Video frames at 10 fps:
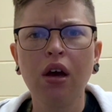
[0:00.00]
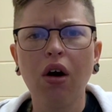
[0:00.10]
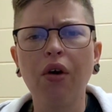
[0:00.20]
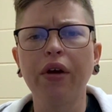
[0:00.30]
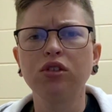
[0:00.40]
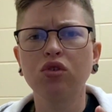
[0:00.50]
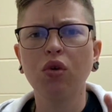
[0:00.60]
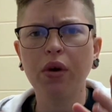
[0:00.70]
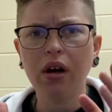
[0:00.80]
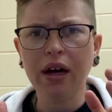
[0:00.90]
All right,
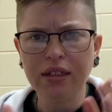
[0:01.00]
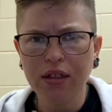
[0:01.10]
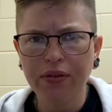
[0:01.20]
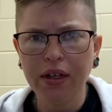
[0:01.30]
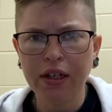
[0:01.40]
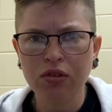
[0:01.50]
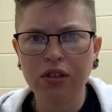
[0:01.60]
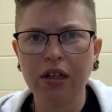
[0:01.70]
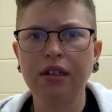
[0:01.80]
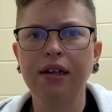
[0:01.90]
so identifying
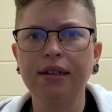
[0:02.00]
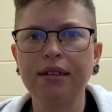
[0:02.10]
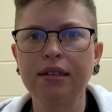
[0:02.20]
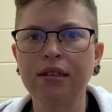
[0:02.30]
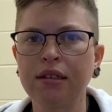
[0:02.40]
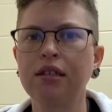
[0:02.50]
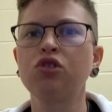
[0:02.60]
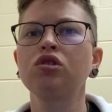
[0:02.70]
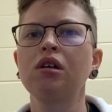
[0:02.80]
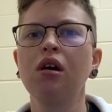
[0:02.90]
intersecting ideas is
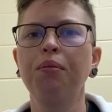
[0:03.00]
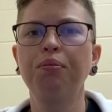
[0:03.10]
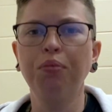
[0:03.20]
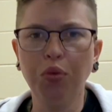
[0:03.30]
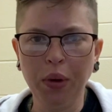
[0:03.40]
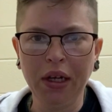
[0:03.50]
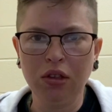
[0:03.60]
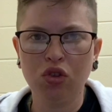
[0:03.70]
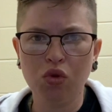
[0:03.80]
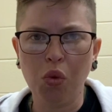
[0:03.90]
essentially a
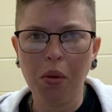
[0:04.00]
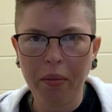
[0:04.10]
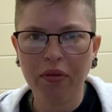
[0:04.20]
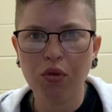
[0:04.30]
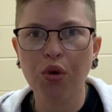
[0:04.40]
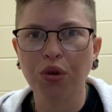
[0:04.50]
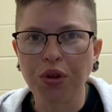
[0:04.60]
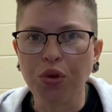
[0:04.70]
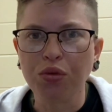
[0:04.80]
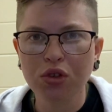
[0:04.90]
brainstorm for our
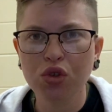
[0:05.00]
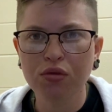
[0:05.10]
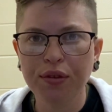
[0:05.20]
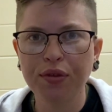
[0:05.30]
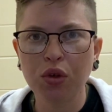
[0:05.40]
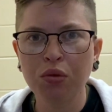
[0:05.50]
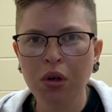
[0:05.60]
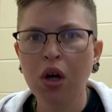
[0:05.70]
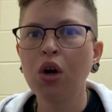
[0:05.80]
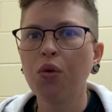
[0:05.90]
literature review,
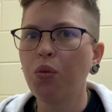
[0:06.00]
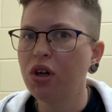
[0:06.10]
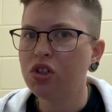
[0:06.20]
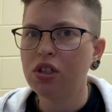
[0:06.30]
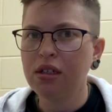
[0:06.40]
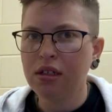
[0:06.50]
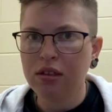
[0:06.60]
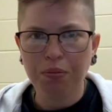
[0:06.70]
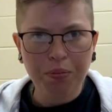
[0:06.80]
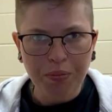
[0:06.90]
which
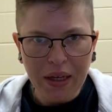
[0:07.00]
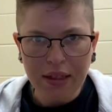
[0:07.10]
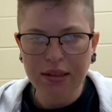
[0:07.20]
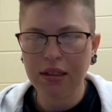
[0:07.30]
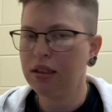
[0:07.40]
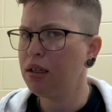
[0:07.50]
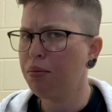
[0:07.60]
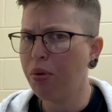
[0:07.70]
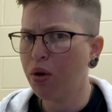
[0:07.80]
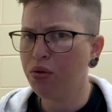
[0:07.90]
is basically a
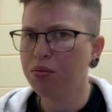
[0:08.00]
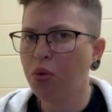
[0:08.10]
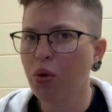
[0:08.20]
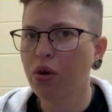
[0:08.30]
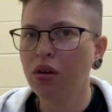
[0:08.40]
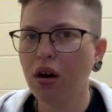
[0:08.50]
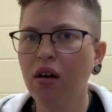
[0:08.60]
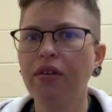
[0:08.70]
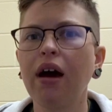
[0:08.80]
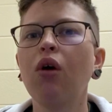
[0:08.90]
book report
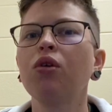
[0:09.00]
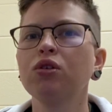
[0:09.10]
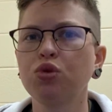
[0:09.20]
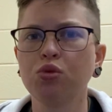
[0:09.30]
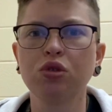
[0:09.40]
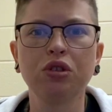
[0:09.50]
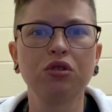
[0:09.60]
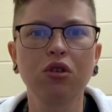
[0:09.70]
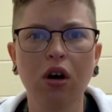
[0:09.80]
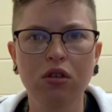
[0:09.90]
of how our sources
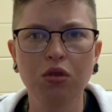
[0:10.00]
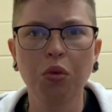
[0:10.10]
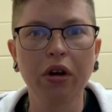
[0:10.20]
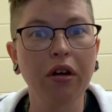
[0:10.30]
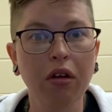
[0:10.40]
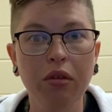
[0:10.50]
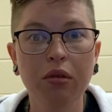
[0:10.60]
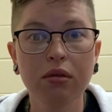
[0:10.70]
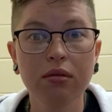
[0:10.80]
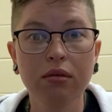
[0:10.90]
talk to one another.
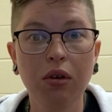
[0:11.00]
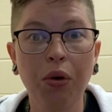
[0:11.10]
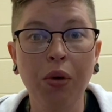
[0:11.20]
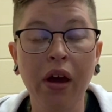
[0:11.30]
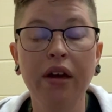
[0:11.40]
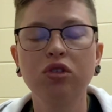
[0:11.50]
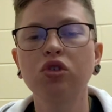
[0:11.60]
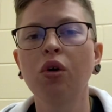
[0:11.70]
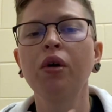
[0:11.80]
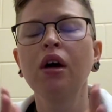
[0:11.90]
Okay,
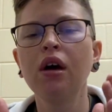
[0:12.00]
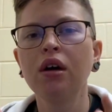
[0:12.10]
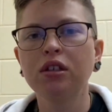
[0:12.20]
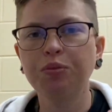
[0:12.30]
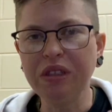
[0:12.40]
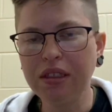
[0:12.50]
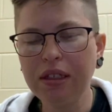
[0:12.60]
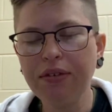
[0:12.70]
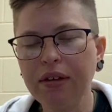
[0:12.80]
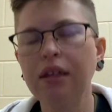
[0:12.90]
so
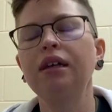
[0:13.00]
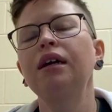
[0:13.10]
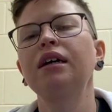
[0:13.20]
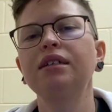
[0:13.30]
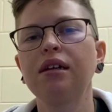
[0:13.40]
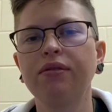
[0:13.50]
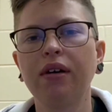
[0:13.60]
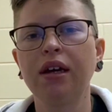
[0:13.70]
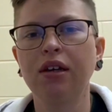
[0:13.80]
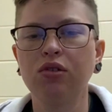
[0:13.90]
specifically
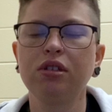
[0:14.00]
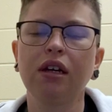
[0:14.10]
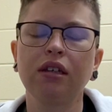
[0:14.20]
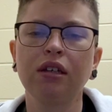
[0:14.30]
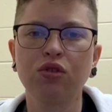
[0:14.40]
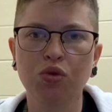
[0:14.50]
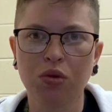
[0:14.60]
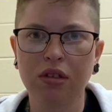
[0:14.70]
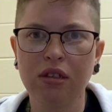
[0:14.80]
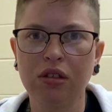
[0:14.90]
identifying intersecting
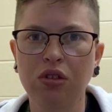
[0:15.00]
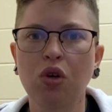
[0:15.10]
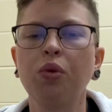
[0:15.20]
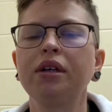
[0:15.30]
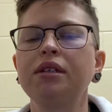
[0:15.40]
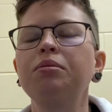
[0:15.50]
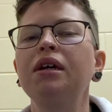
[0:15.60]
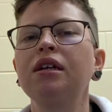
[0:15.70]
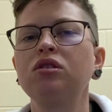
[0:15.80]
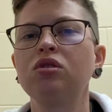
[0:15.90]
sources is going to
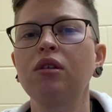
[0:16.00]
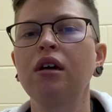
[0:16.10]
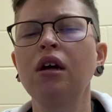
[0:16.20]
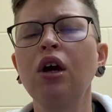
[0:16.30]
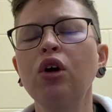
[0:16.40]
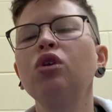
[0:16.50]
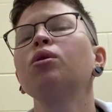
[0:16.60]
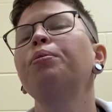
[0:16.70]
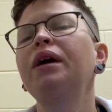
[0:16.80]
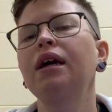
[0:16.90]
make it so that you're
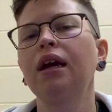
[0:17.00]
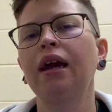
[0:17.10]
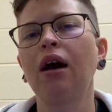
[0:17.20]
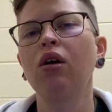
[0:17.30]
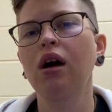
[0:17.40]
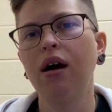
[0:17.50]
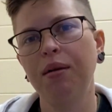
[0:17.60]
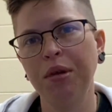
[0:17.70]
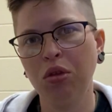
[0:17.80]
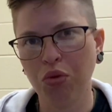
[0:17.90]
picking out
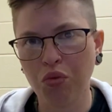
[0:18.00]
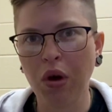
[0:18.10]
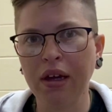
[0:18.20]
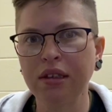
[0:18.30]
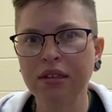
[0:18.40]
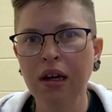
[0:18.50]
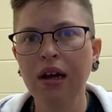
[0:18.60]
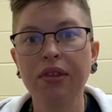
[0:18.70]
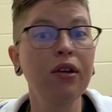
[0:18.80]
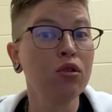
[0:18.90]
common threads
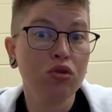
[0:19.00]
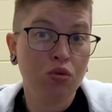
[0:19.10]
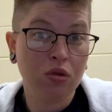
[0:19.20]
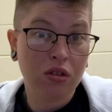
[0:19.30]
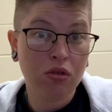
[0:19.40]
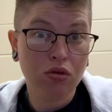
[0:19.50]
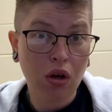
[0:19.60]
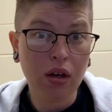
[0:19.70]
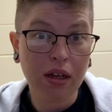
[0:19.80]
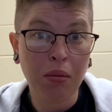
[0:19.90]
that your sources are
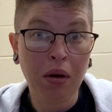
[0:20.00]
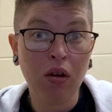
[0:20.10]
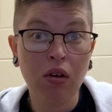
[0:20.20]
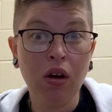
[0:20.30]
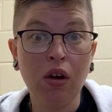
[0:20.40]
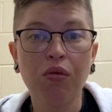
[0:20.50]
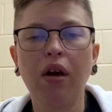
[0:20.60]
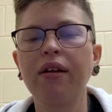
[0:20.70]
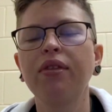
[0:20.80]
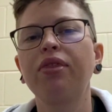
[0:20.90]
talking about,
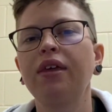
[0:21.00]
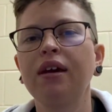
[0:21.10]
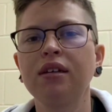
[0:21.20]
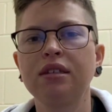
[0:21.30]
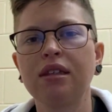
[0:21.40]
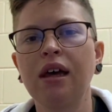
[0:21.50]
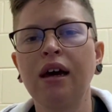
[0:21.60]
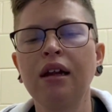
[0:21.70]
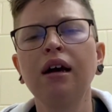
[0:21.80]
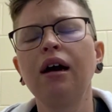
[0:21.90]
right? Things that,